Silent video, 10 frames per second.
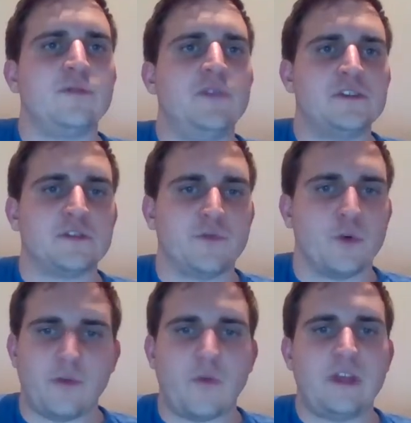Ephesians
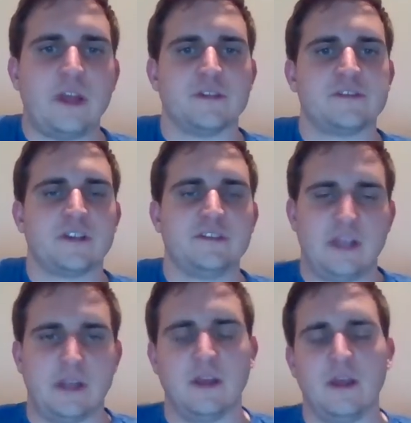4:15 and
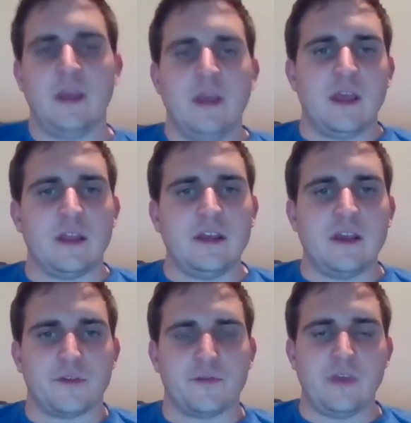16 in
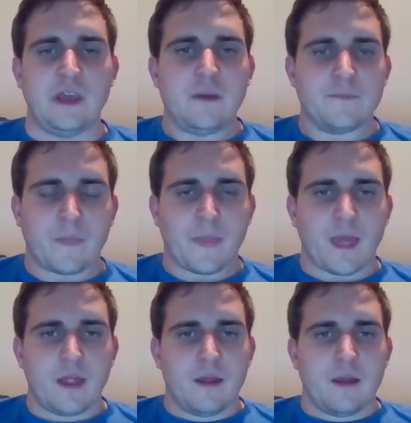ESV
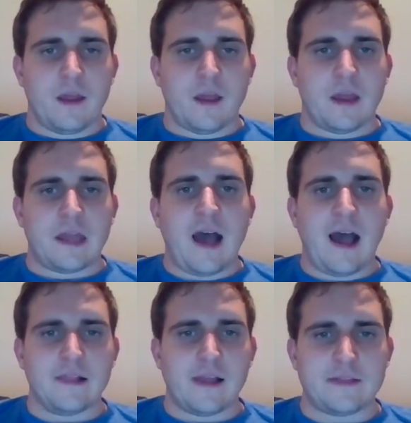and
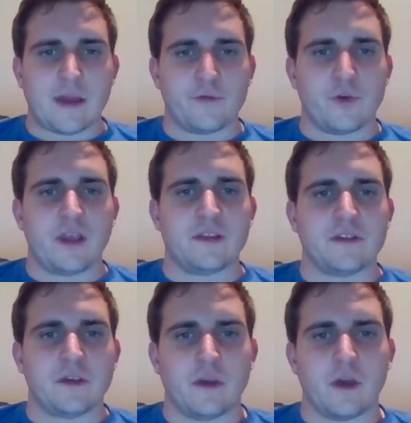highlight that phrase.